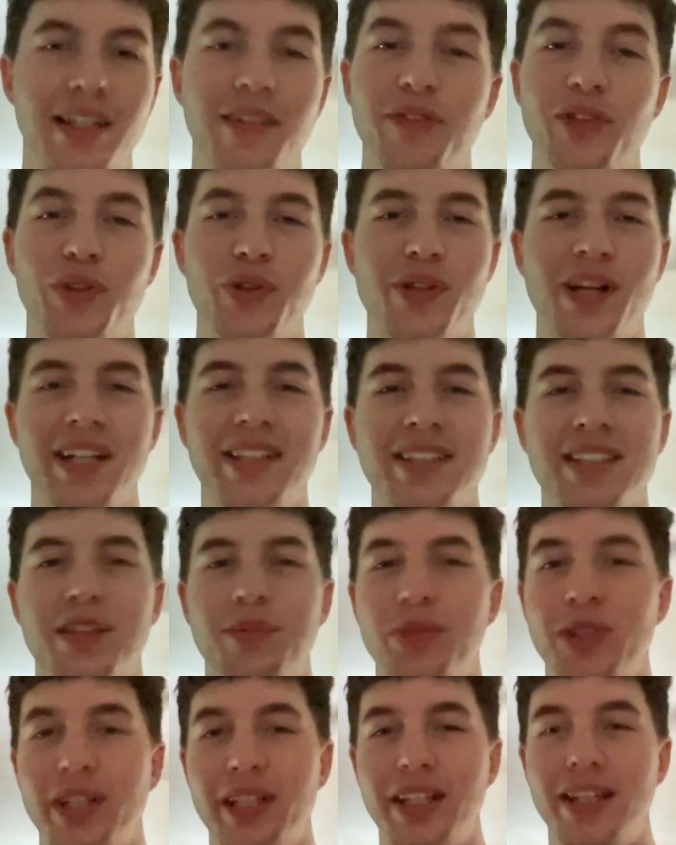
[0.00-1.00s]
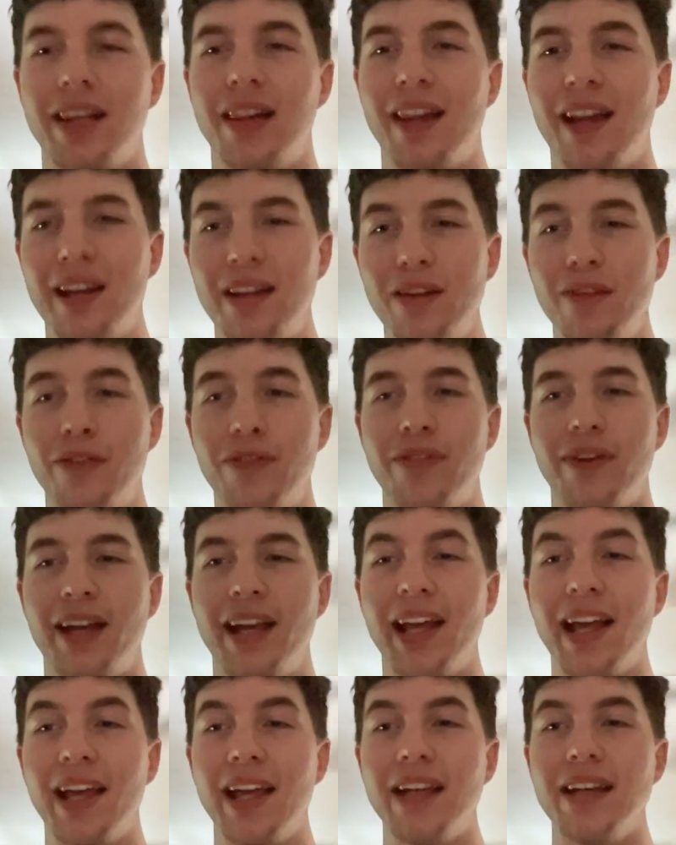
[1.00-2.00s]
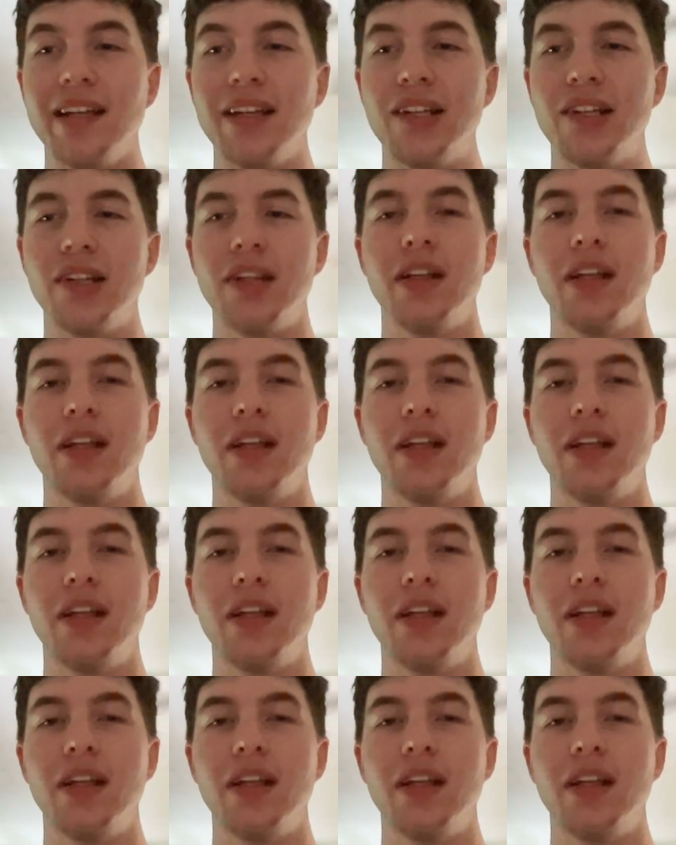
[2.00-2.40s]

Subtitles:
If you're trying to simulate life and